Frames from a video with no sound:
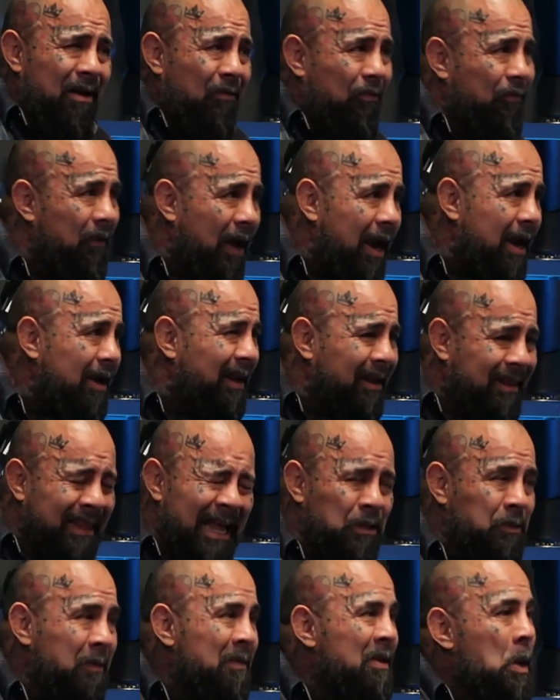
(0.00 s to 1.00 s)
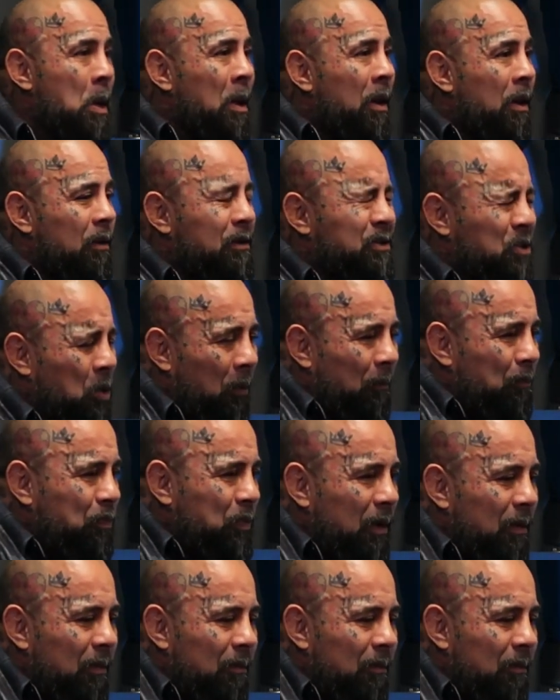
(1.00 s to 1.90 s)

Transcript: how to fight. Like that's so.